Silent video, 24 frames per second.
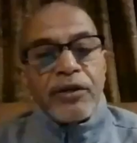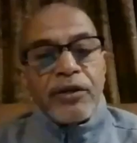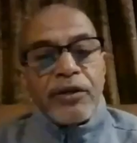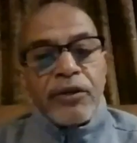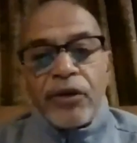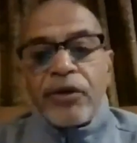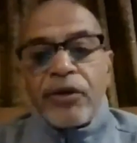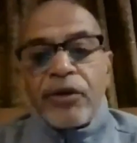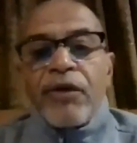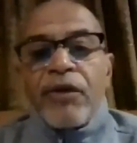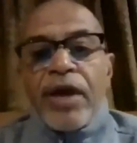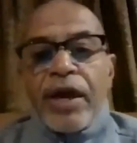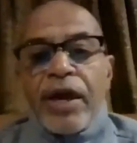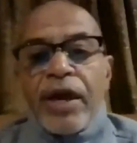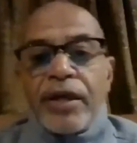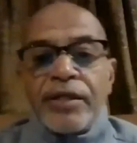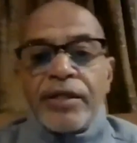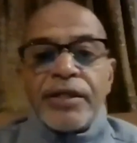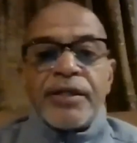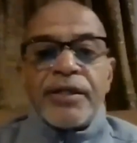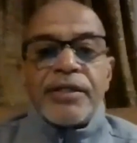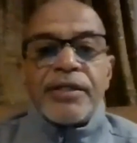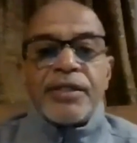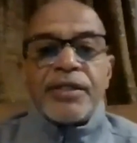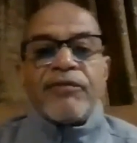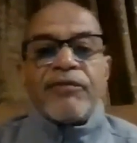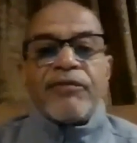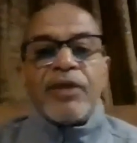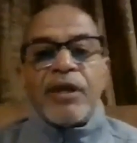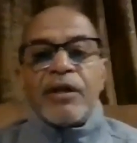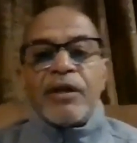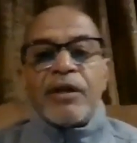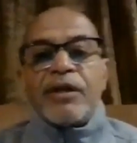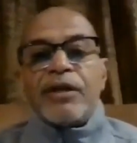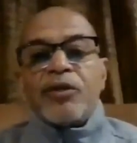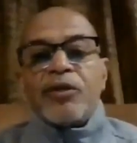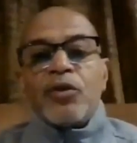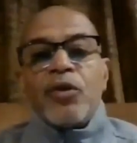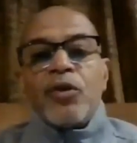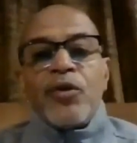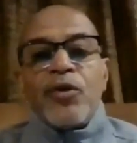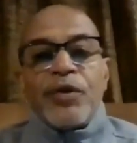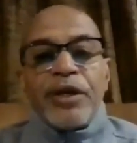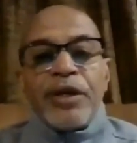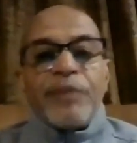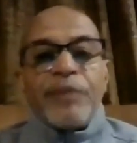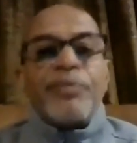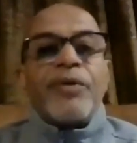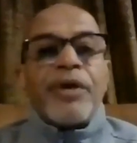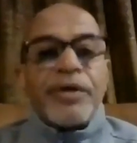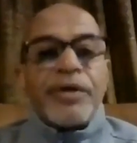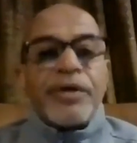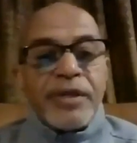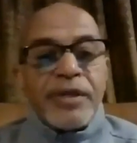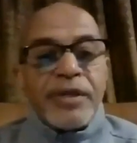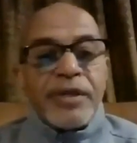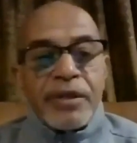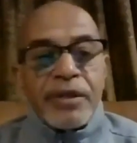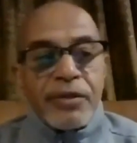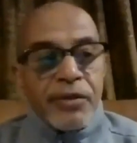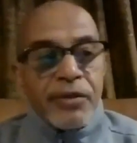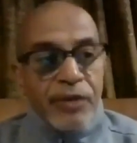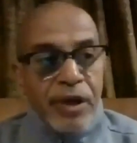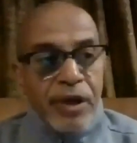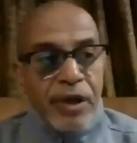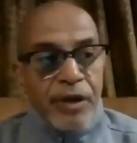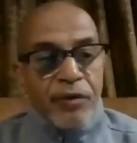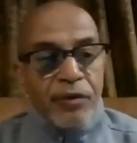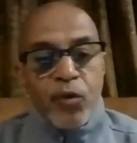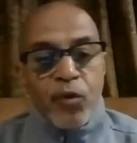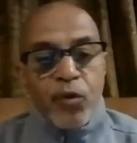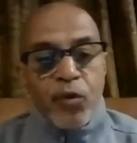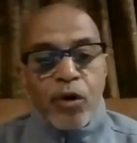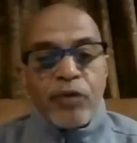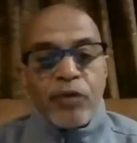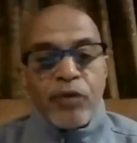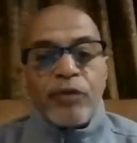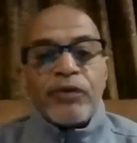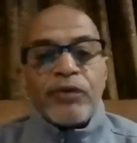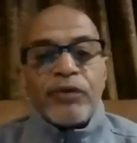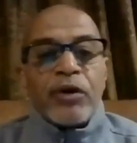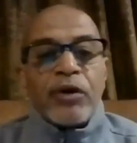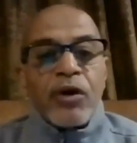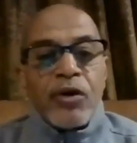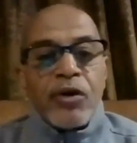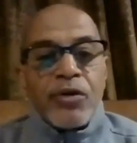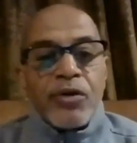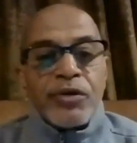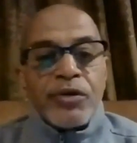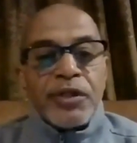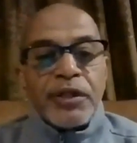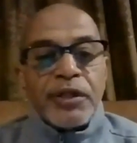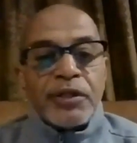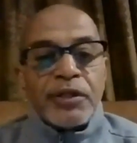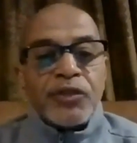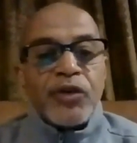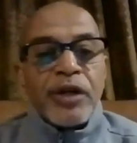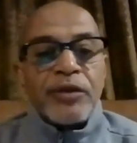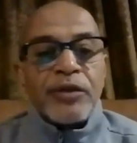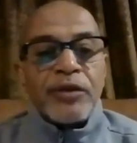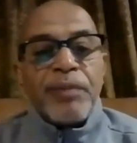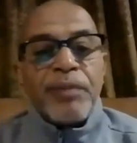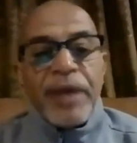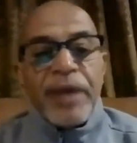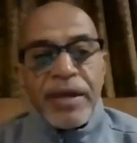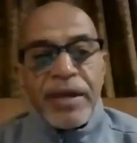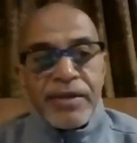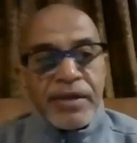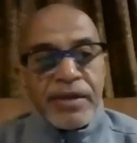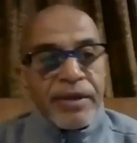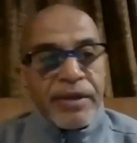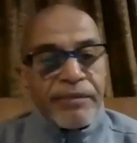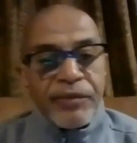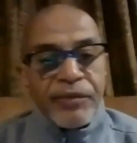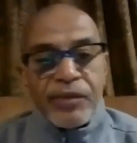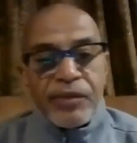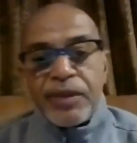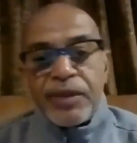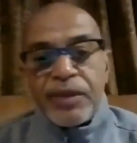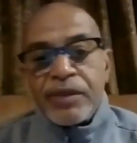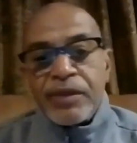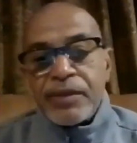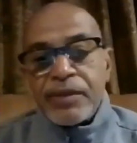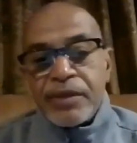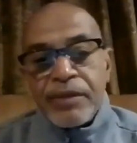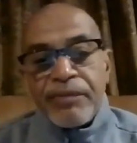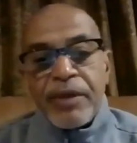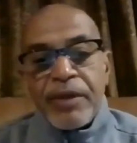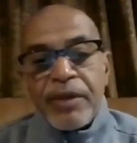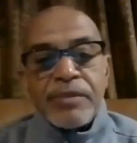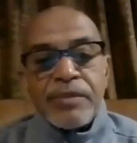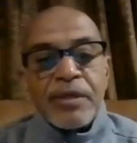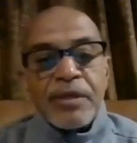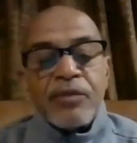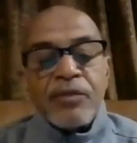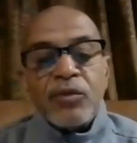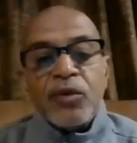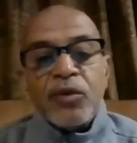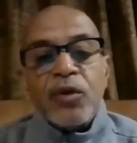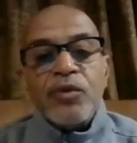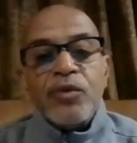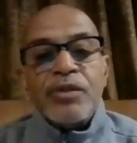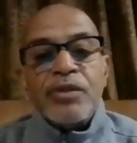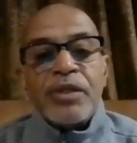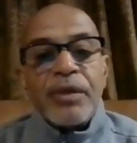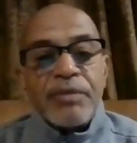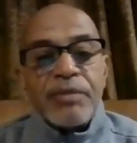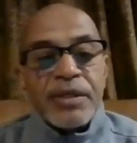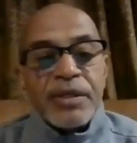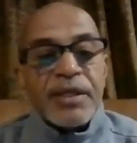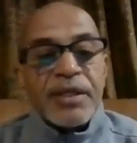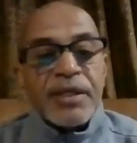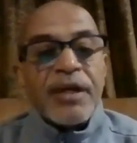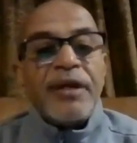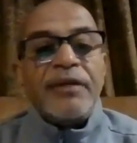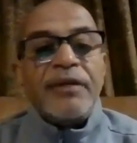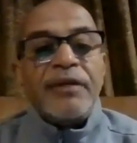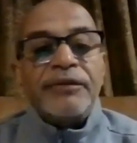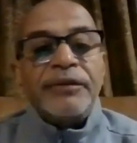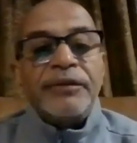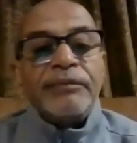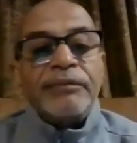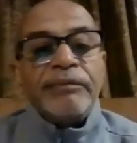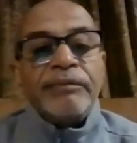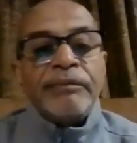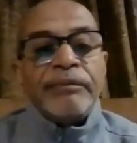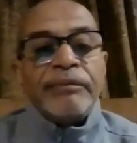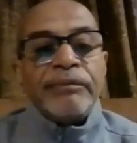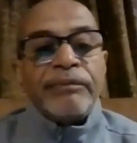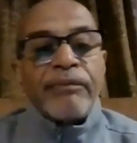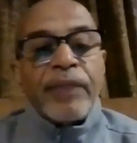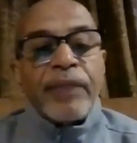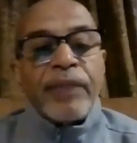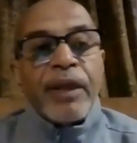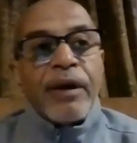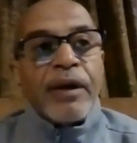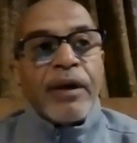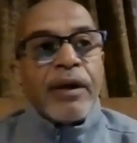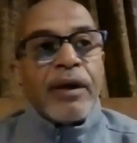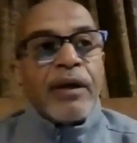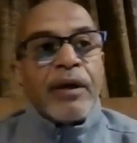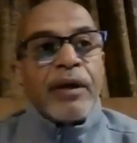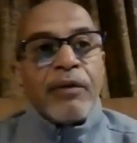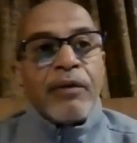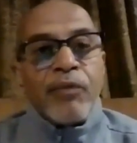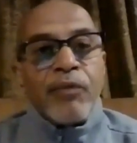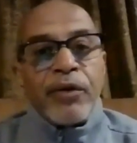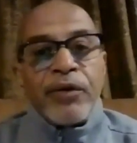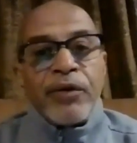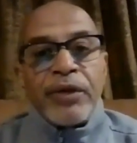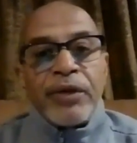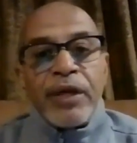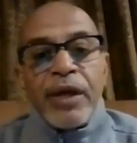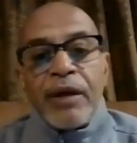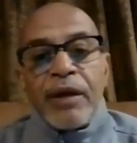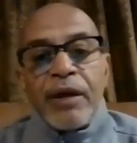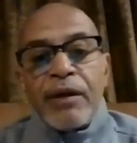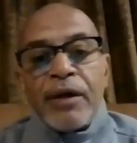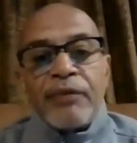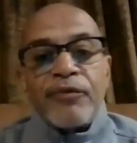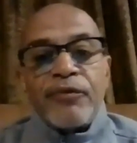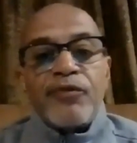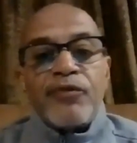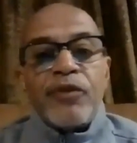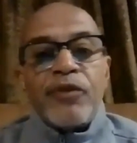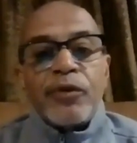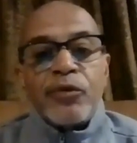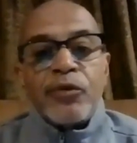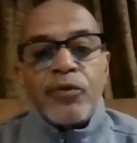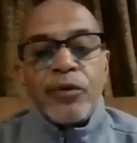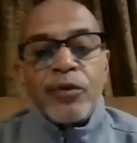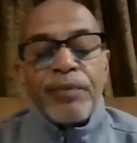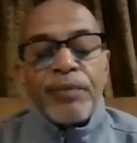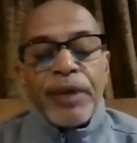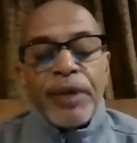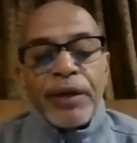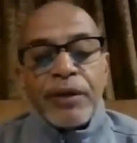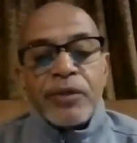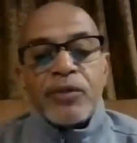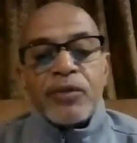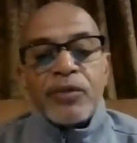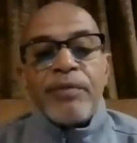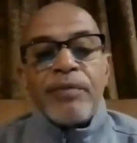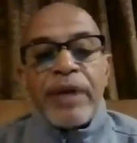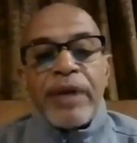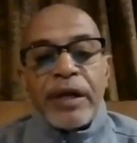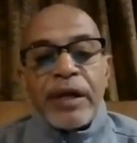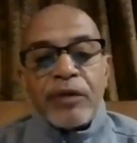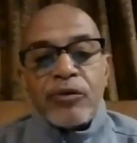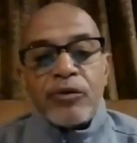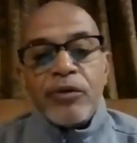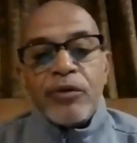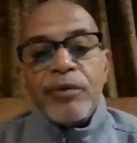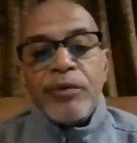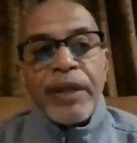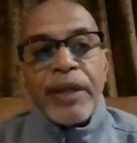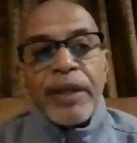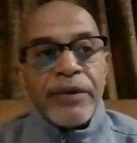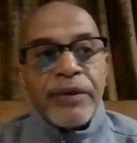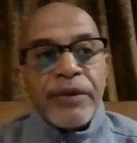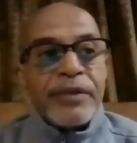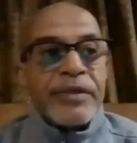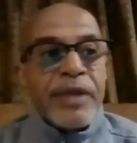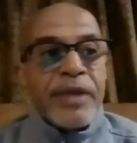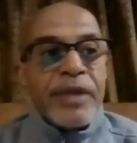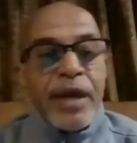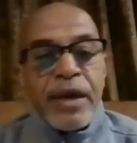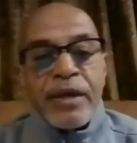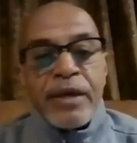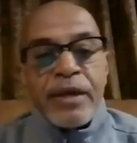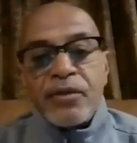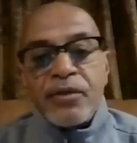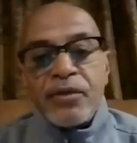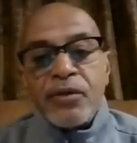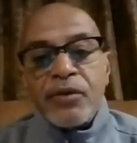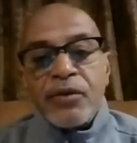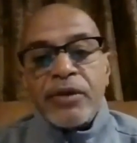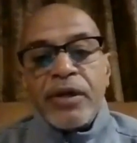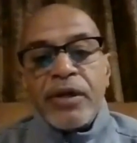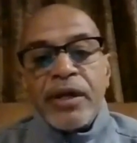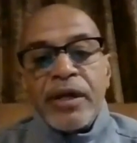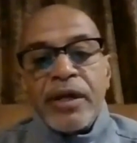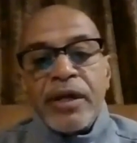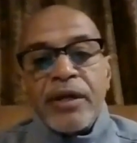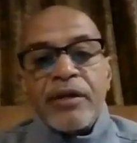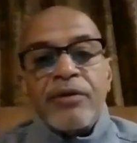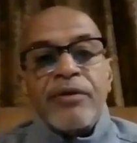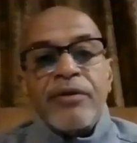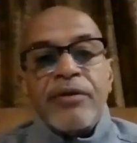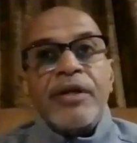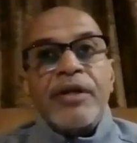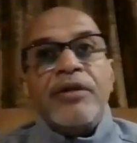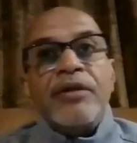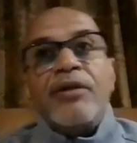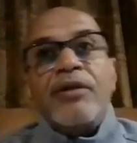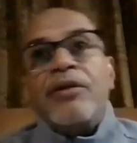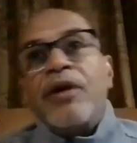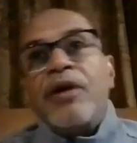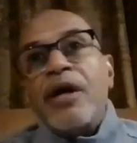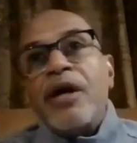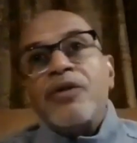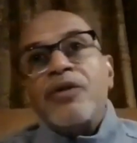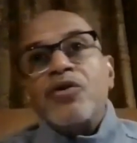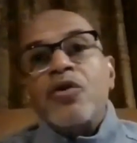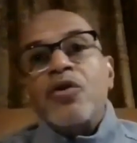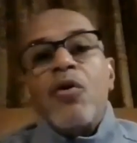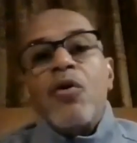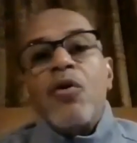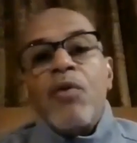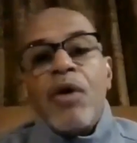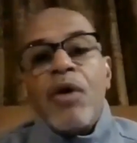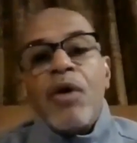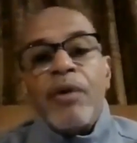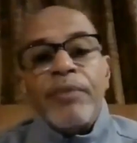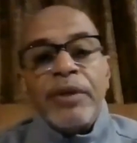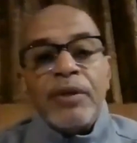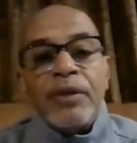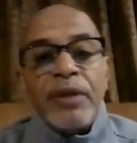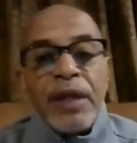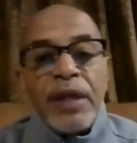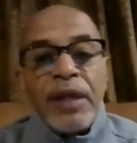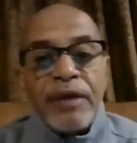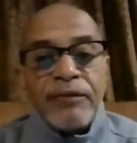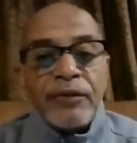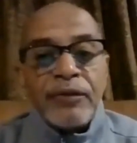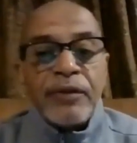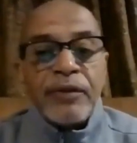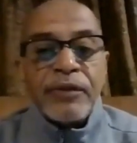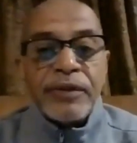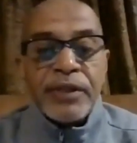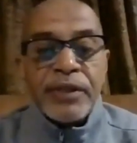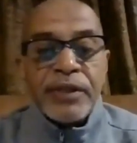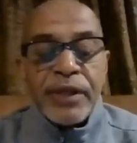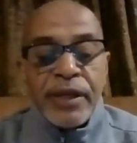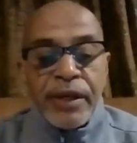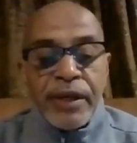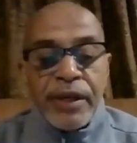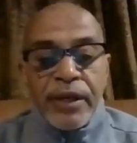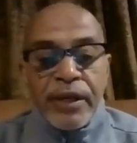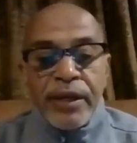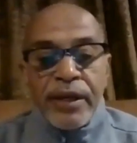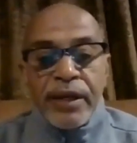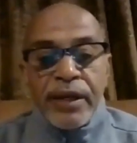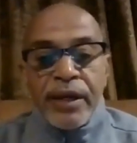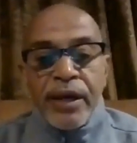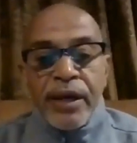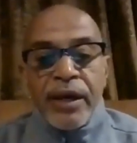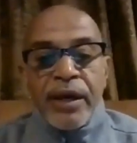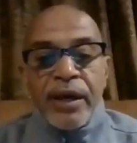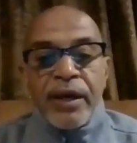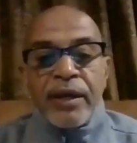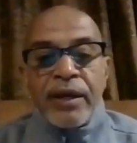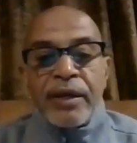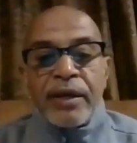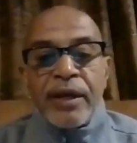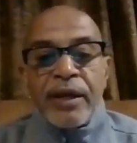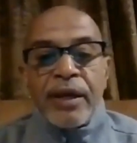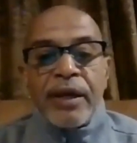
younger ages, if they are in the learning process, you kind of work with the coach and try to place them because sometimes they will lose themselves, whether they are front row players or back row players as you increase, as you go up in the levels. And